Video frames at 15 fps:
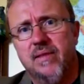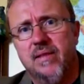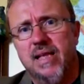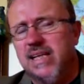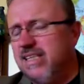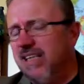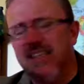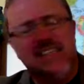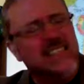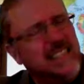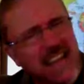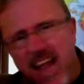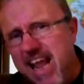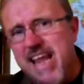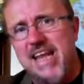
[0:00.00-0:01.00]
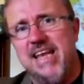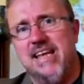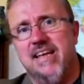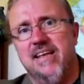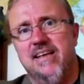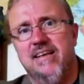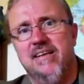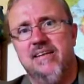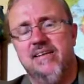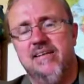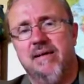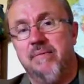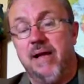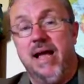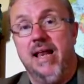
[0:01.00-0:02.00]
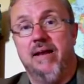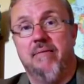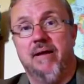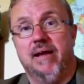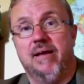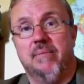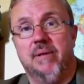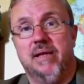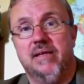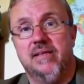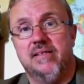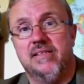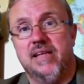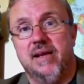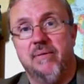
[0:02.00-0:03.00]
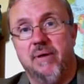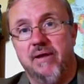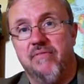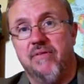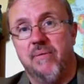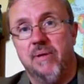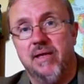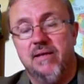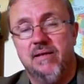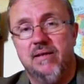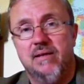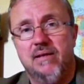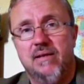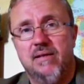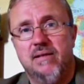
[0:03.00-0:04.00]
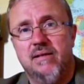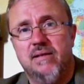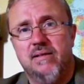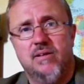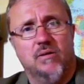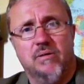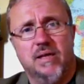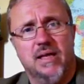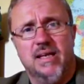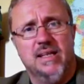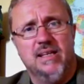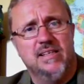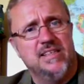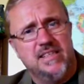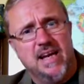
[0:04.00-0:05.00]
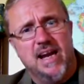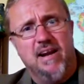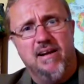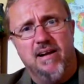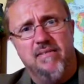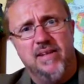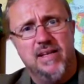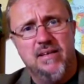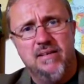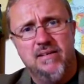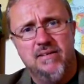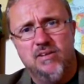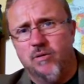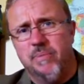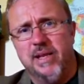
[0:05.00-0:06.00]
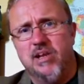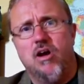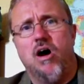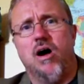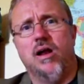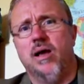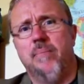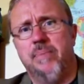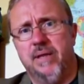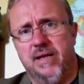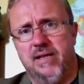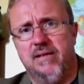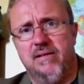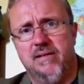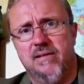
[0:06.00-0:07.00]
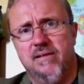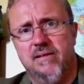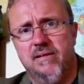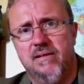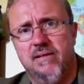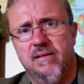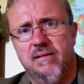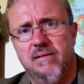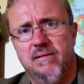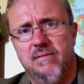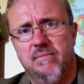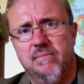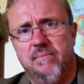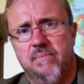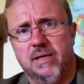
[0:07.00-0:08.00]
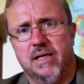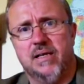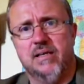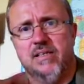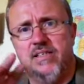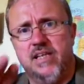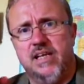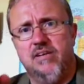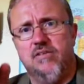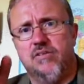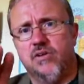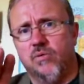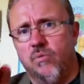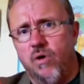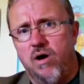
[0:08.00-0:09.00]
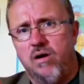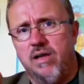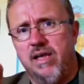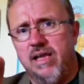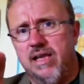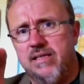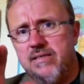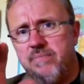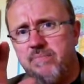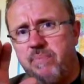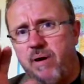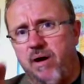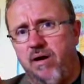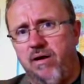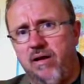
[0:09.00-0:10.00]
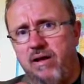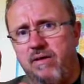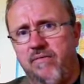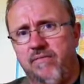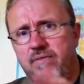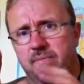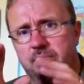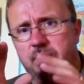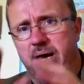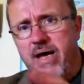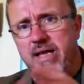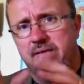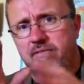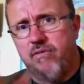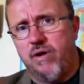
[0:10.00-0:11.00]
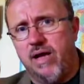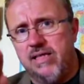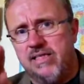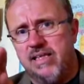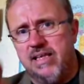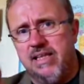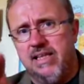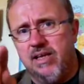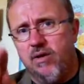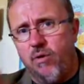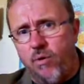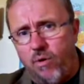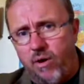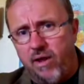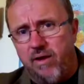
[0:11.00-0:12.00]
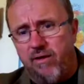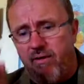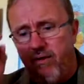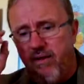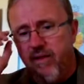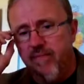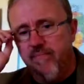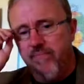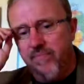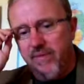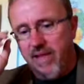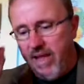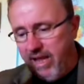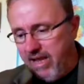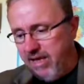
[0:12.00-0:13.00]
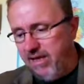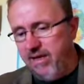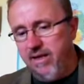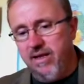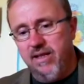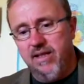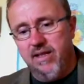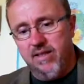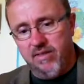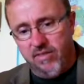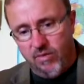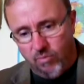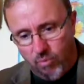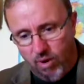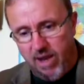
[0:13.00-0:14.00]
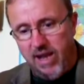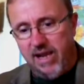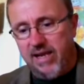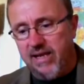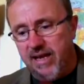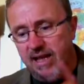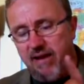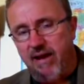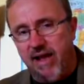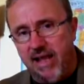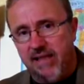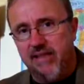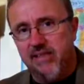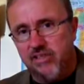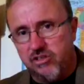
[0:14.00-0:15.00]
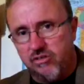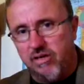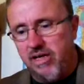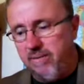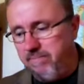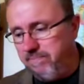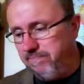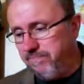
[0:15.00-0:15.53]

it's insane. I would highly recommend you stay away from it. Don't get in the snare of it, don't be caught up in it, but continue to walk as part of the body of Christ in the oil and the wine. Now, I had this dream